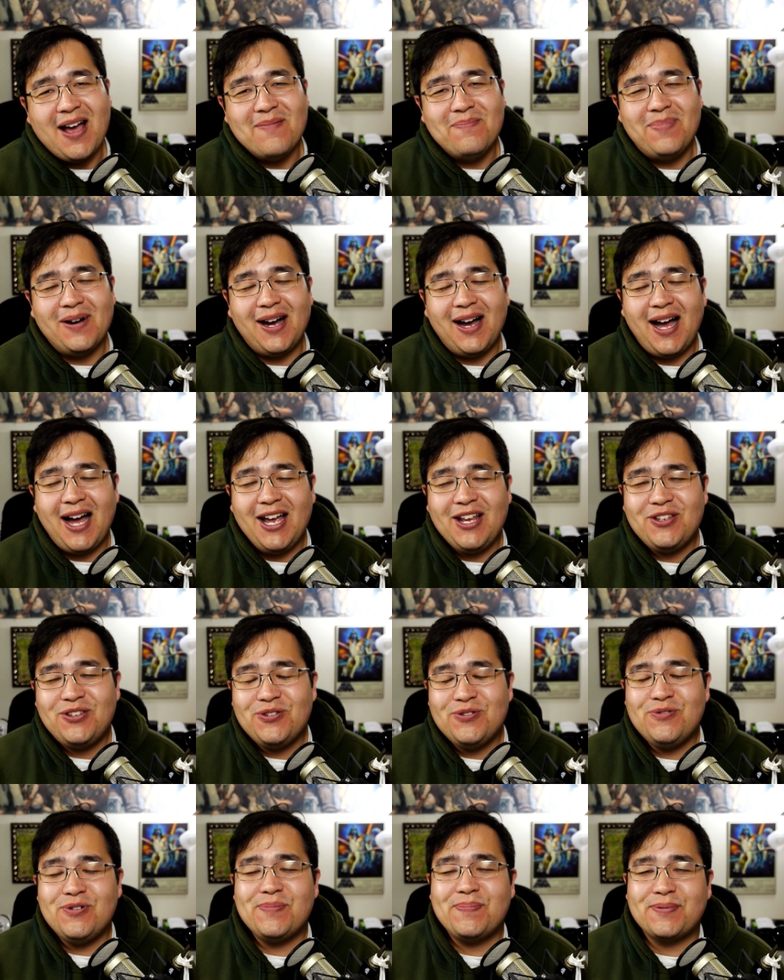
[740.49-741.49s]
But I
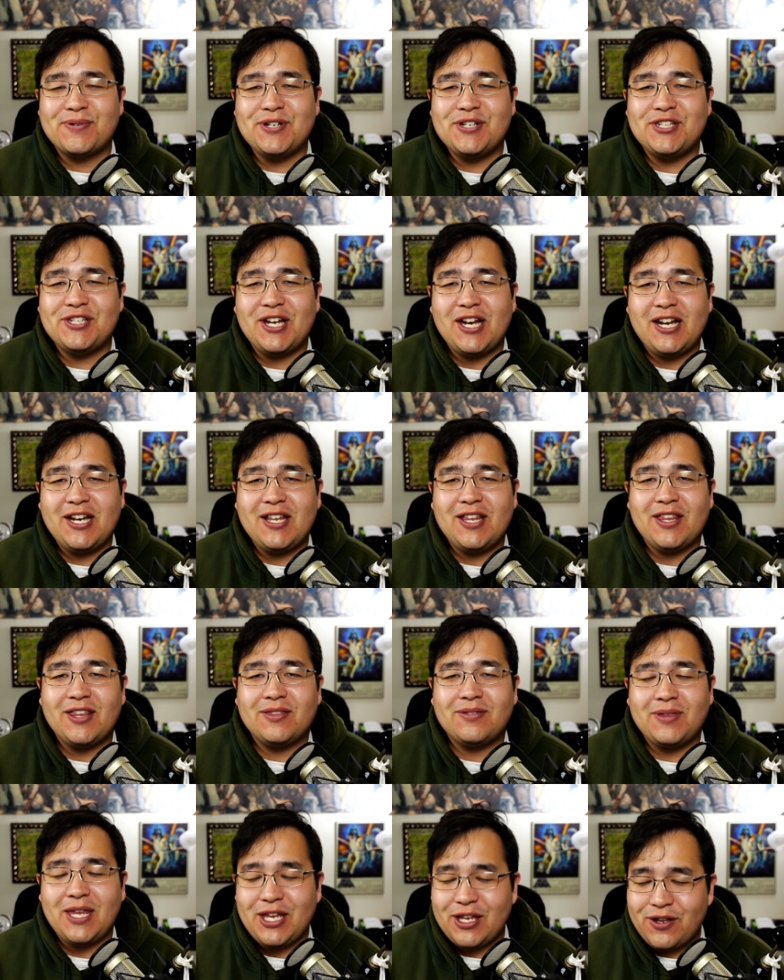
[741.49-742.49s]
do appreciate it.
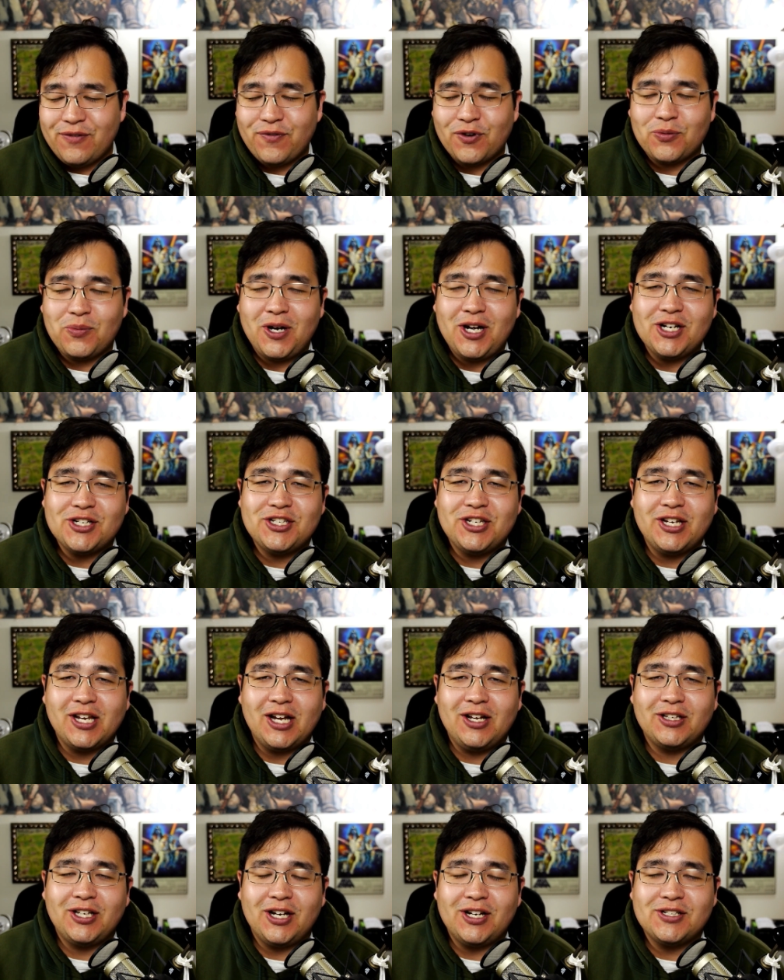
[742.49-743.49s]
Thank you for watching.
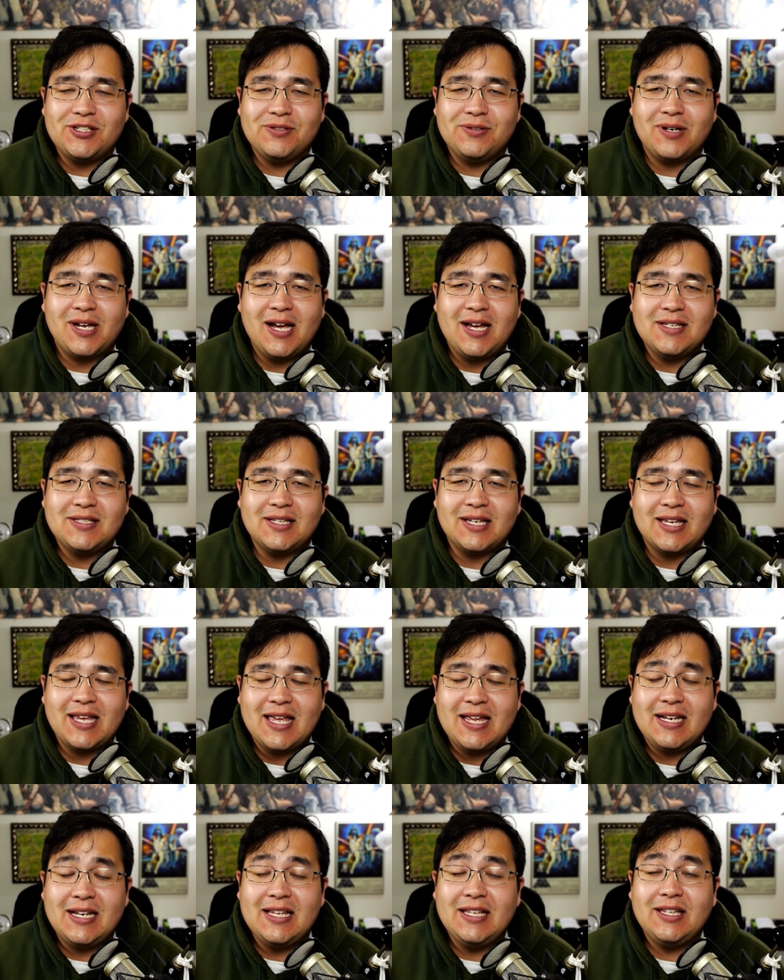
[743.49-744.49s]
I'll talk to you guys
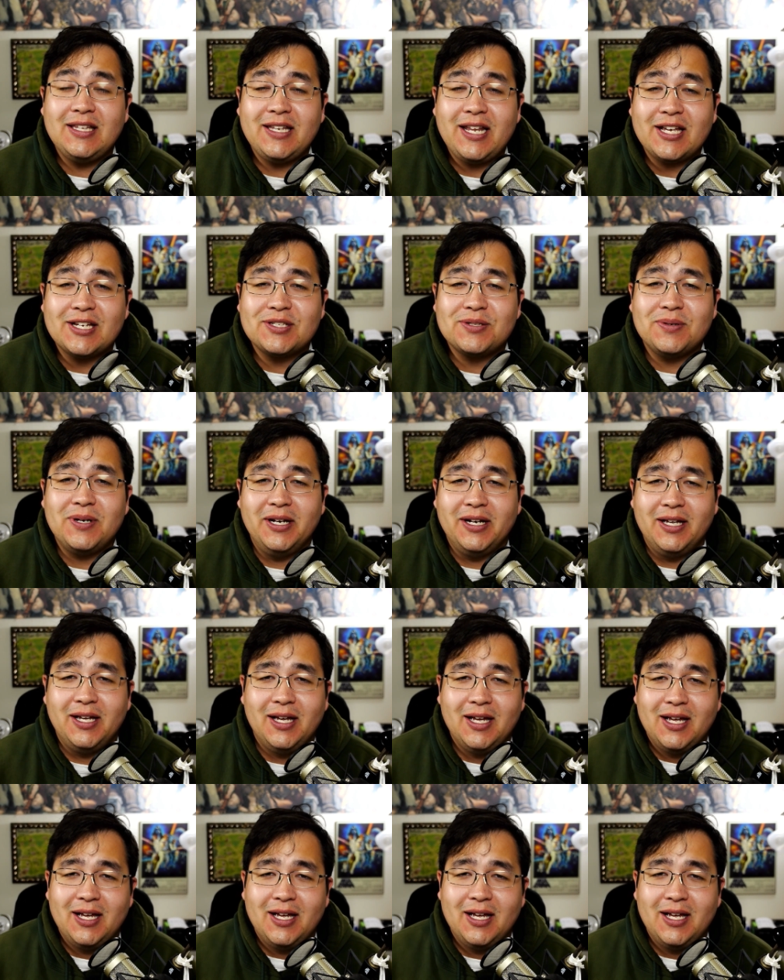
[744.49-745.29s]
again in the next one.